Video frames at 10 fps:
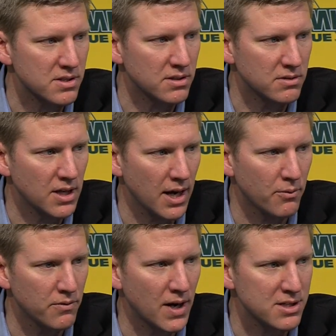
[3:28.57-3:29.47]
And yeah,
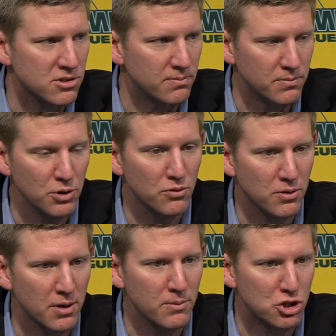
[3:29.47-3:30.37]
we've got some youth
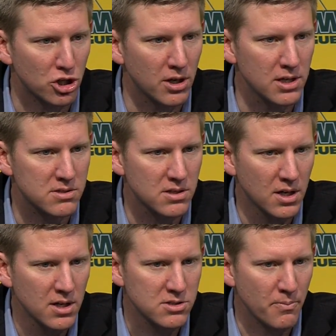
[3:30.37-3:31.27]
and immaturities,
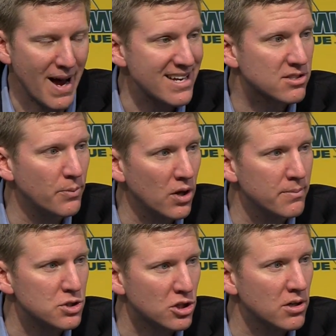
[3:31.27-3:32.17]
some basketball
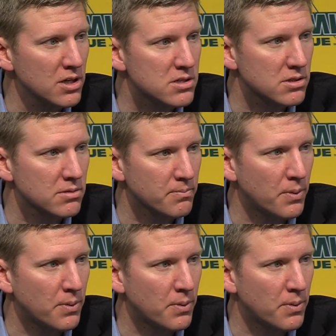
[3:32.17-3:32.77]
immaturities.